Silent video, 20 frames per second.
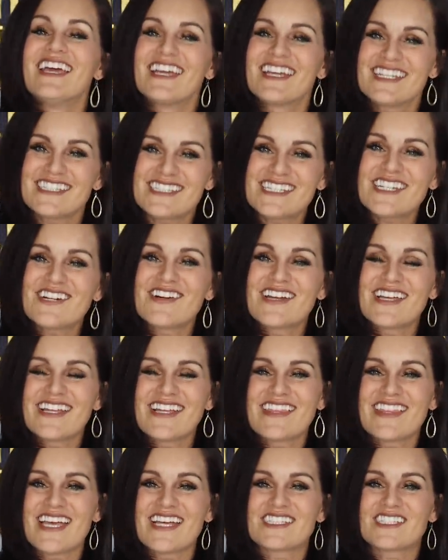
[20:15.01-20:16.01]
consider
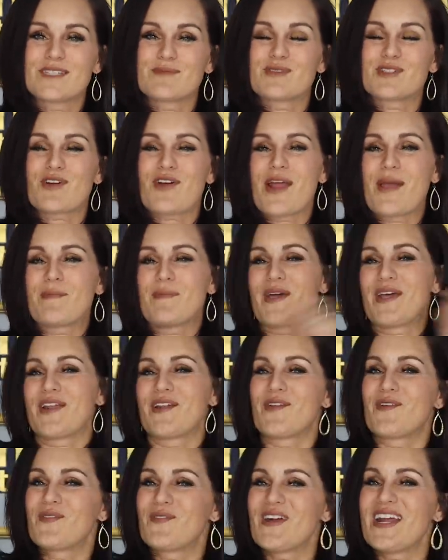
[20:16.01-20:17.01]
hitting that subscribe
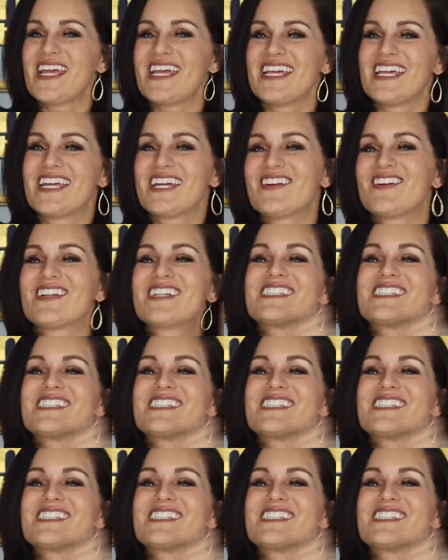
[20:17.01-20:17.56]
button right here.